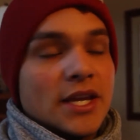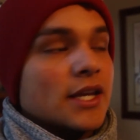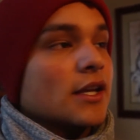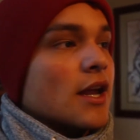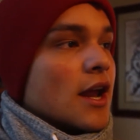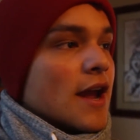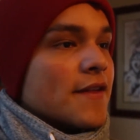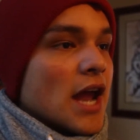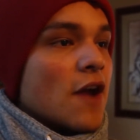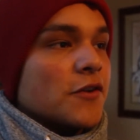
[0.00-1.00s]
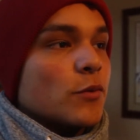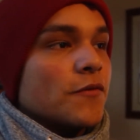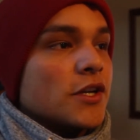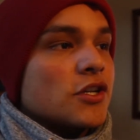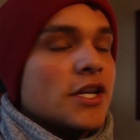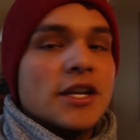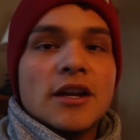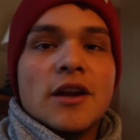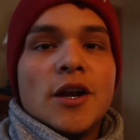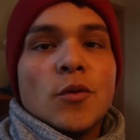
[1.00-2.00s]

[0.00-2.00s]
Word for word: making. And then after we're finished eating,